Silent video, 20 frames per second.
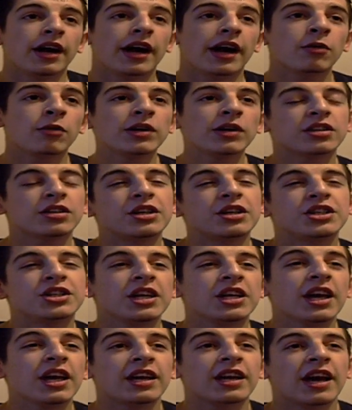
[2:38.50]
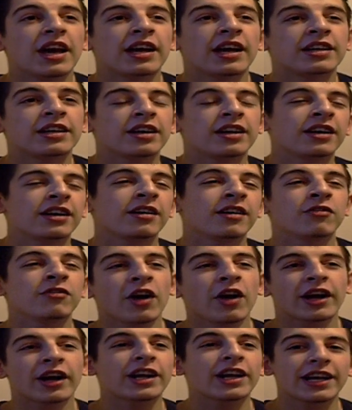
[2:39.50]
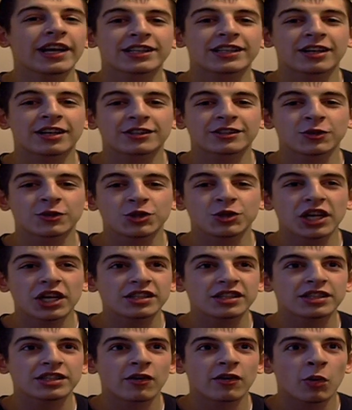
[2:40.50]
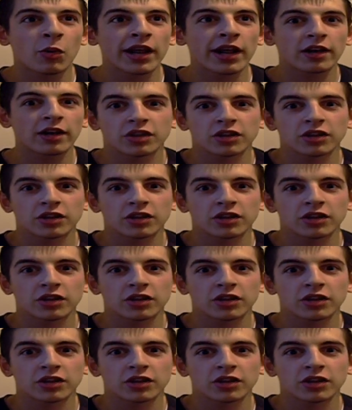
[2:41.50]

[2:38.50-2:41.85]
And I went to the GE and right clicked and I saw Chessy018,